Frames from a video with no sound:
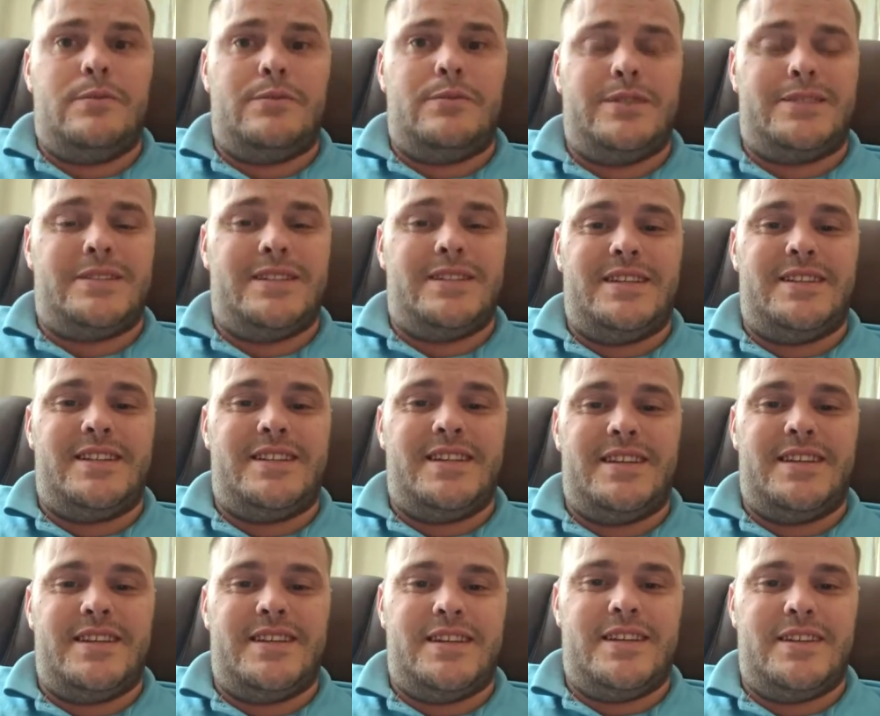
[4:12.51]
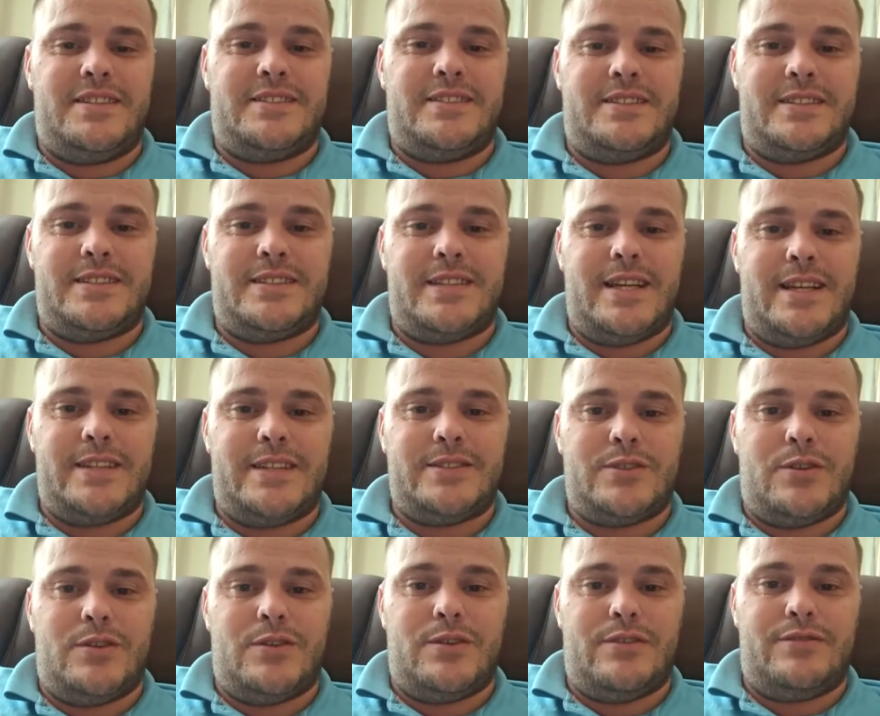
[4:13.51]
we see the
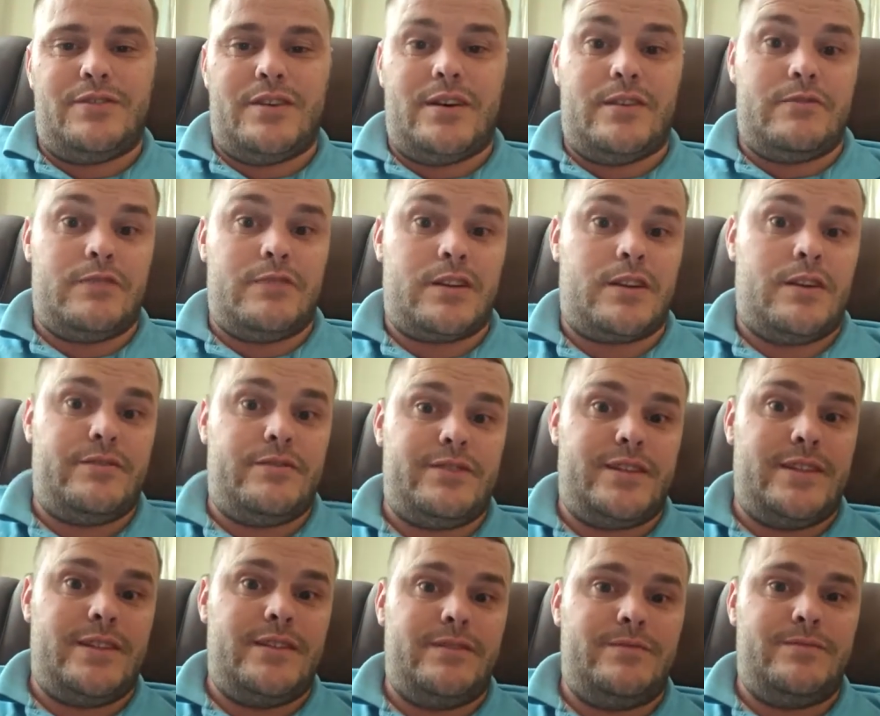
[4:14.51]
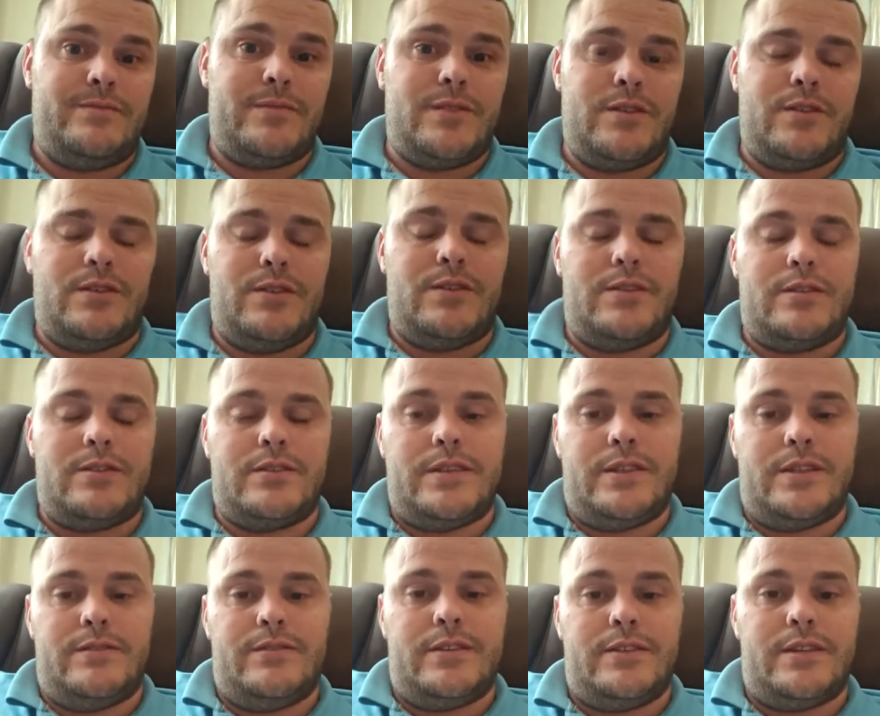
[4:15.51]
success of our recovery, or
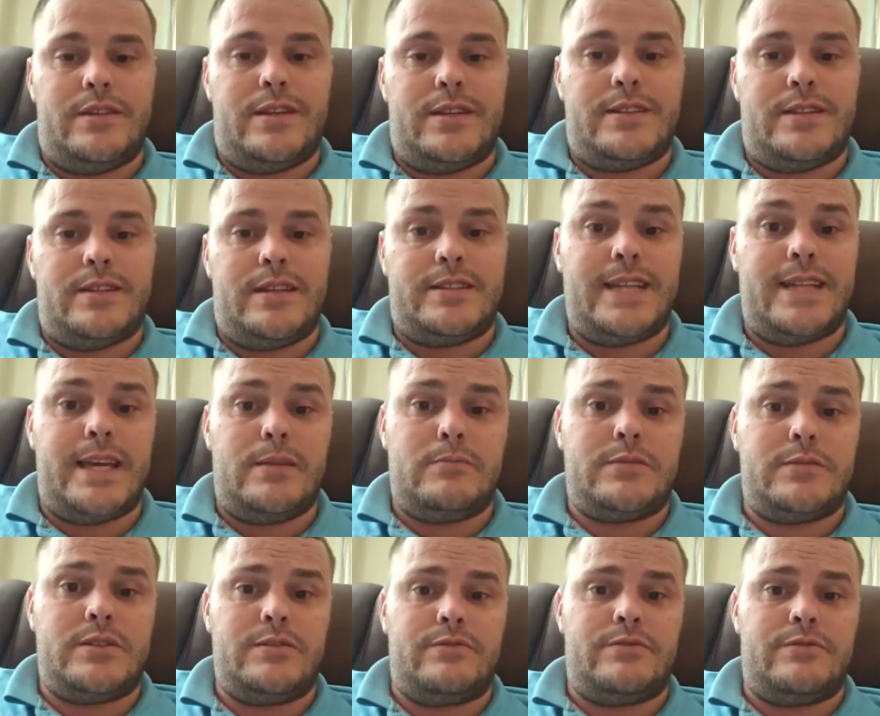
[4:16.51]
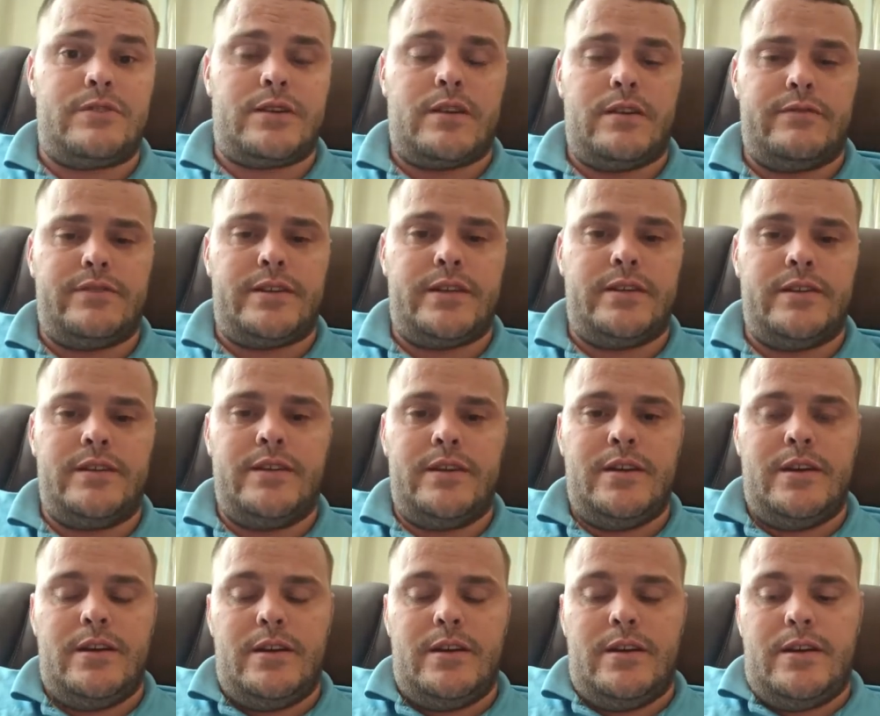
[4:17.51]
even attempt of recovery.
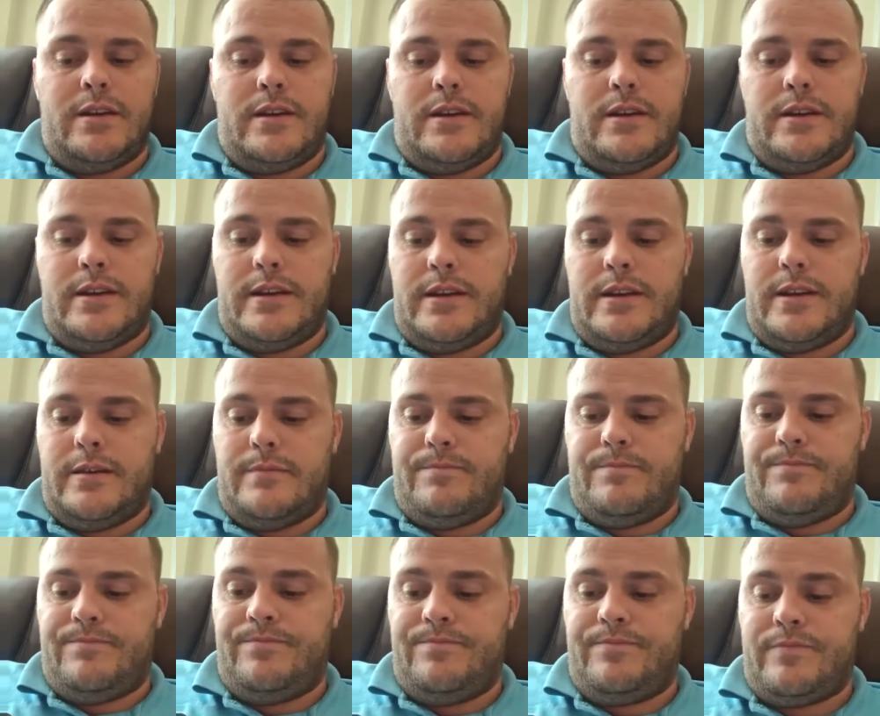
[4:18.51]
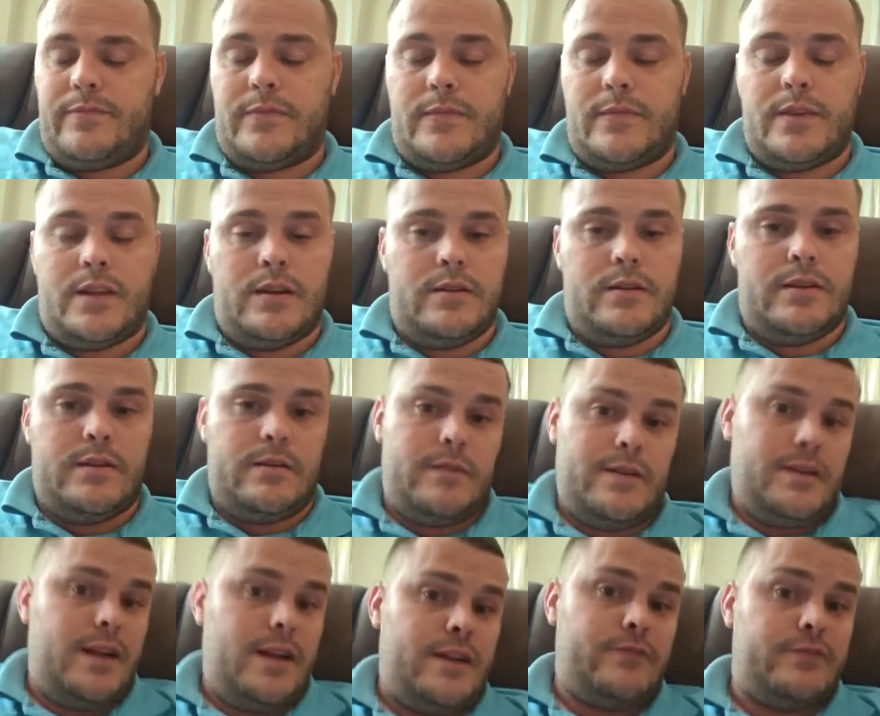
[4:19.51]

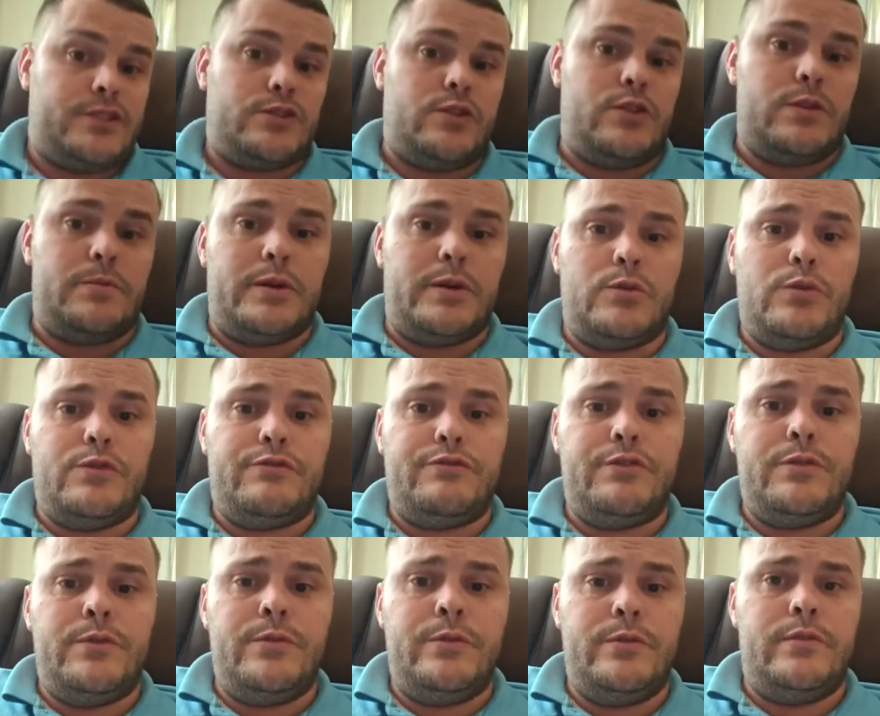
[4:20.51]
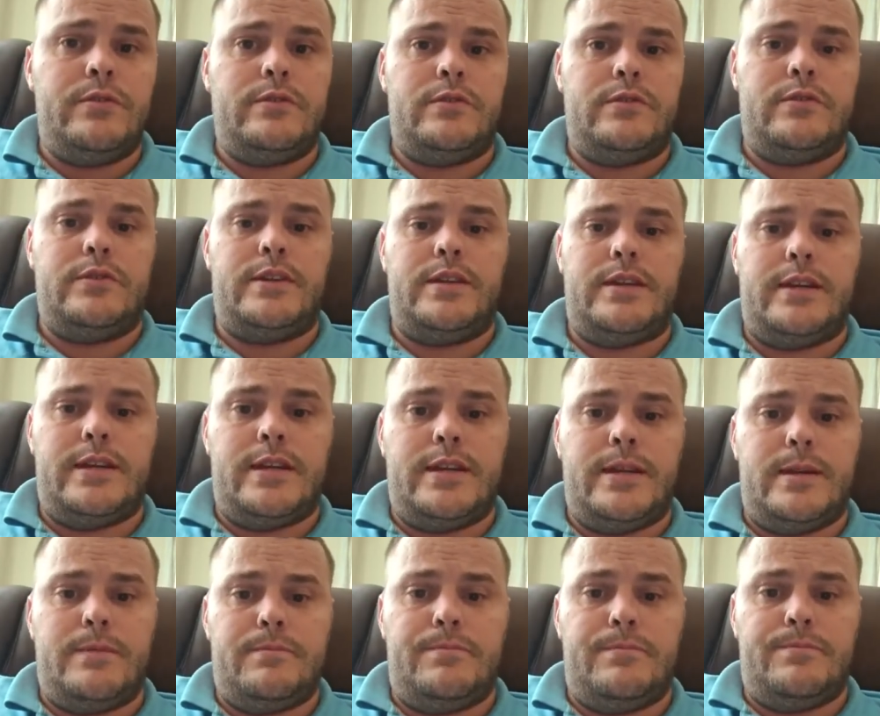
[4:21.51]
I've just got to be hopeful
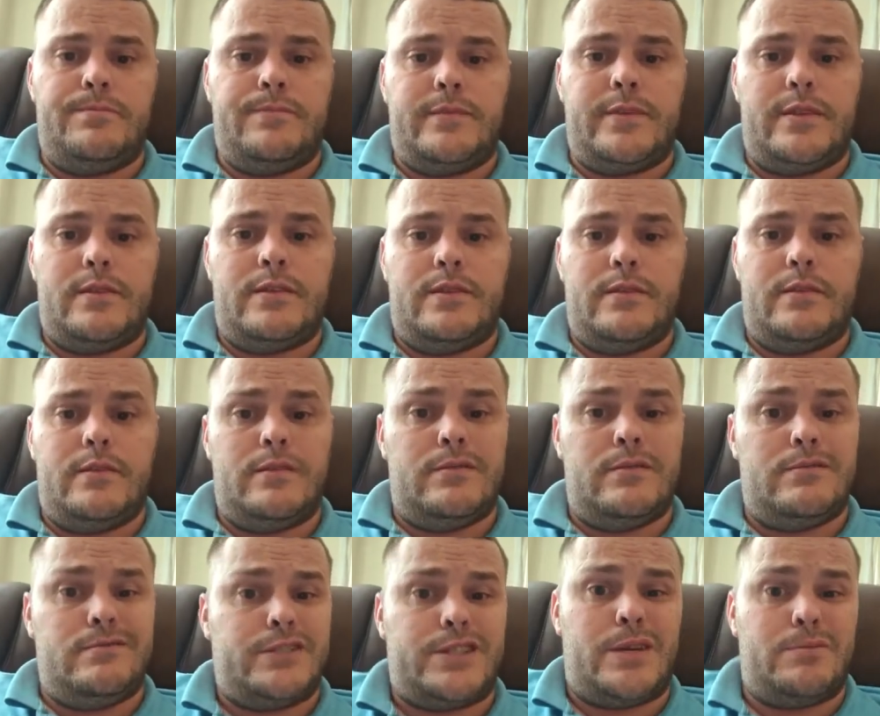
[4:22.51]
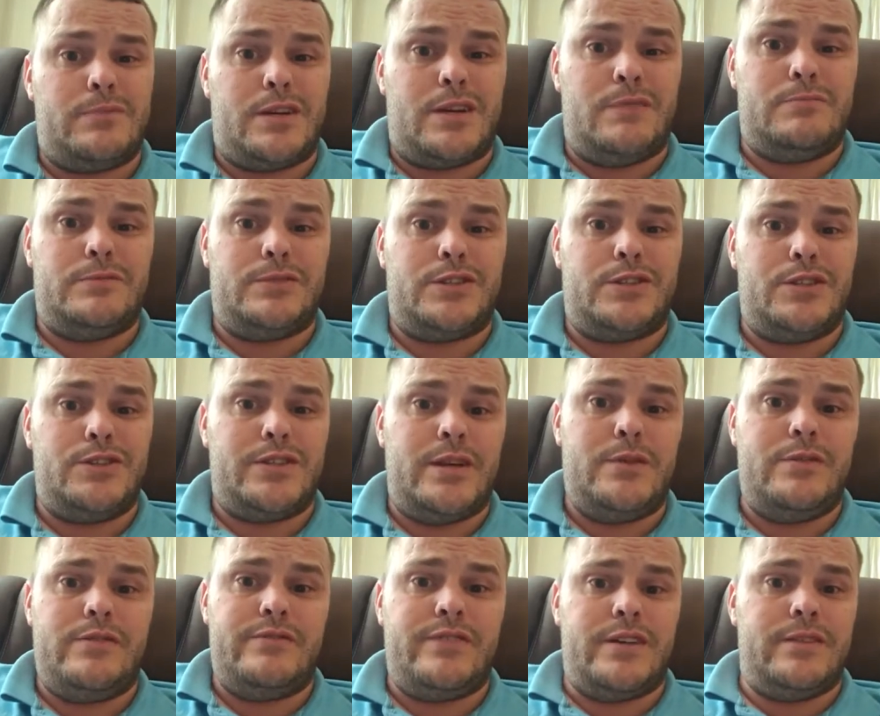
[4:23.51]
that something comes good
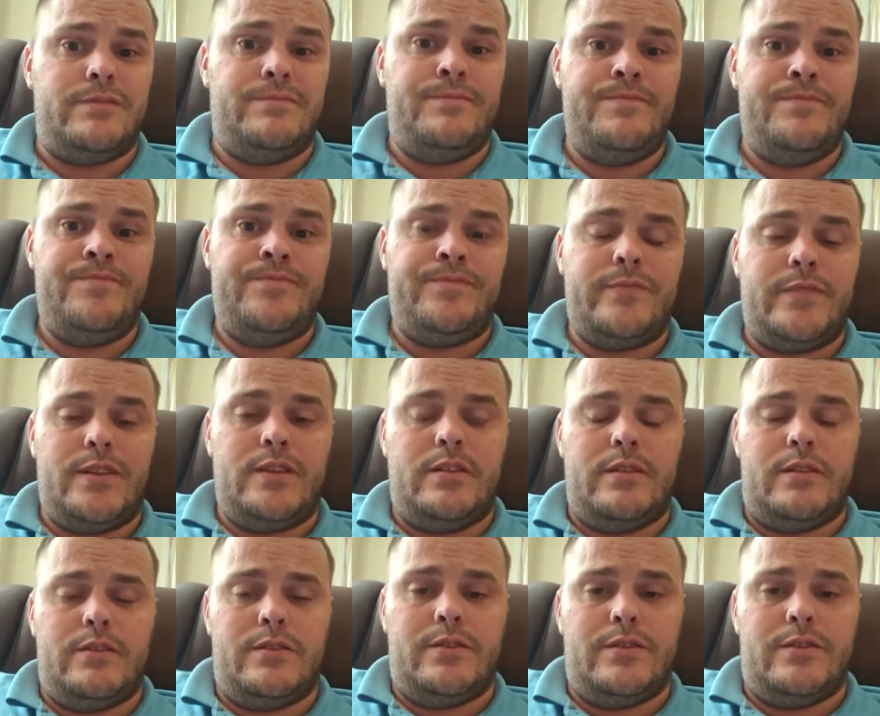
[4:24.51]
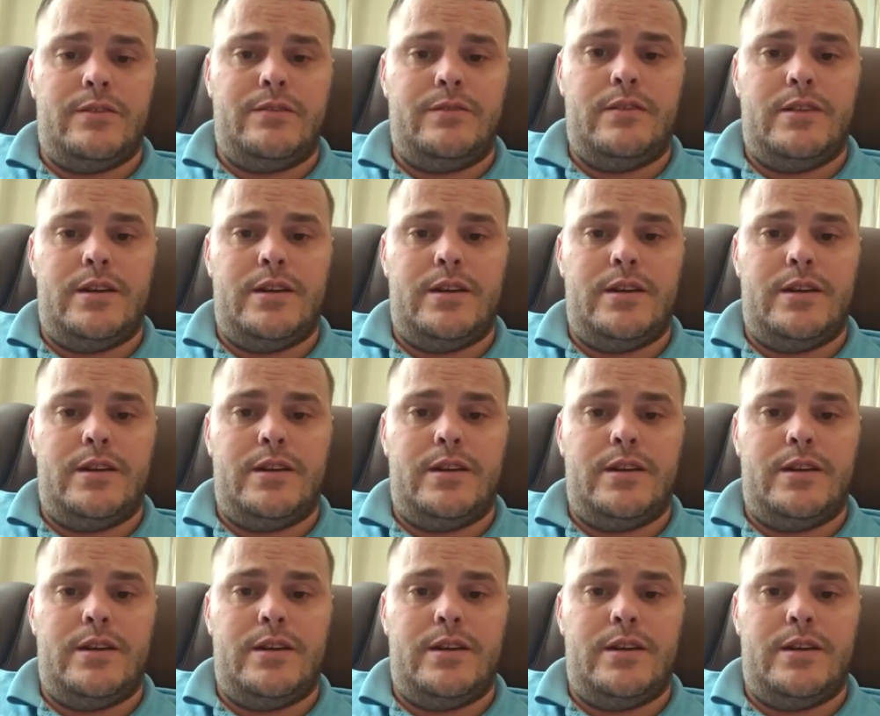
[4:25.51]
out of it, you know.